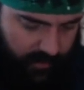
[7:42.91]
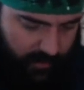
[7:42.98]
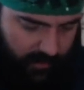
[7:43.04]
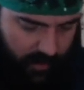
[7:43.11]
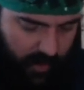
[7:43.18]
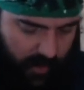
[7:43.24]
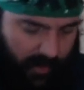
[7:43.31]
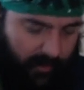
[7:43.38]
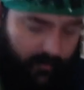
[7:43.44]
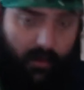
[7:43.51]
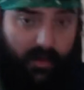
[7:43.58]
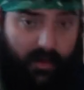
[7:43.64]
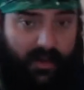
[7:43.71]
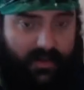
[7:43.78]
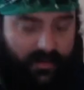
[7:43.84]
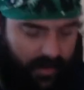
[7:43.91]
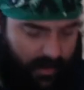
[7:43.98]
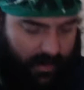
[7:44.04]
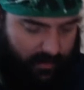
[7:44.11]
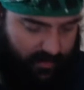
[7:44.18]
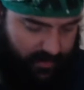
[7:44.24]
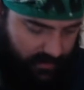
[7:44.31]
Alright, before we get to the
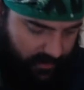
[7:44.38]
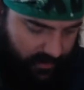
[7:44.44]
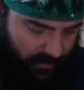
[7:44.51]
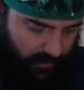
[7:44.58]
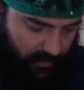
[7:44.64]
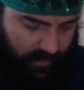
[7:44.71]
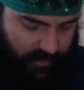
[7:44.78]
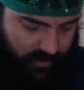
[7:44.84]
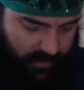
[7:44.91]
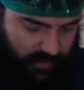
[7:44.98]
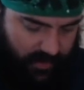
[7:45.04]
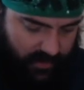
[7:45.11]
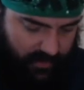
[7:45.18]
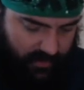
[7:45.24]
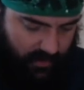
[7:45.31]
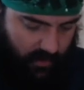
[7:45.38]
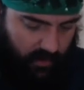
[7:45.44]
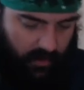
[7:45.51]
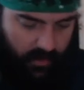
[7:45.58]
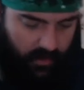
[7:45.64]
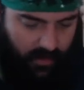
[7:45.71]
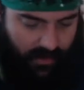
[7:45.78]
game, let's see what these
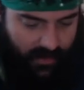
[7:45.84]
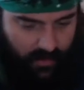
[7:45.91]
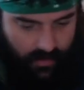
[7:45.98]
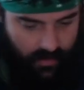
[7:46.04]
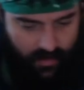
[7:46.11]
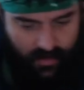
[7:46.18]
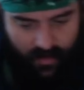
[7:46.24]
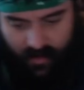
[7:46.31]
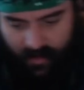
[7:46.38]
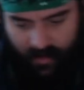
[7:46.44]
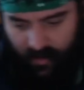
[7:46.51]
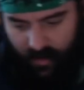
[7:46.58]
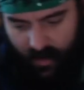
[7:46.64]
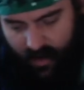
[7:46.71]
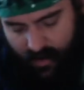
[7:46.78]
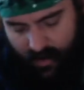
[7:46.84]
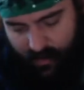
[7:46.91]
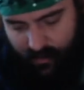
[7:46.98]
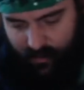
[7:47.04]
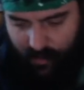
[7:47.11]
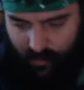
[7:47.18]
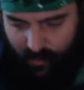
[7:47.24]
are.
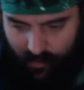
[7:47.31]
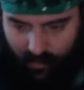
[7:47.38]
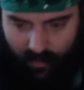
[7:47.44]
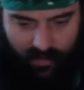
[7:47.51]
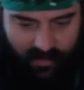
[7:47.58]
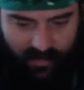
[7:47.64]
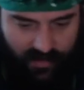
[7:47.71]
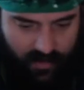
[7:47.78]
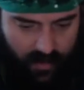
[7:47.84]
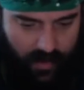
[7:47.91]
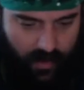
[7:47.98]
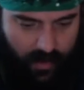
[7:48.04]
Oh, cool.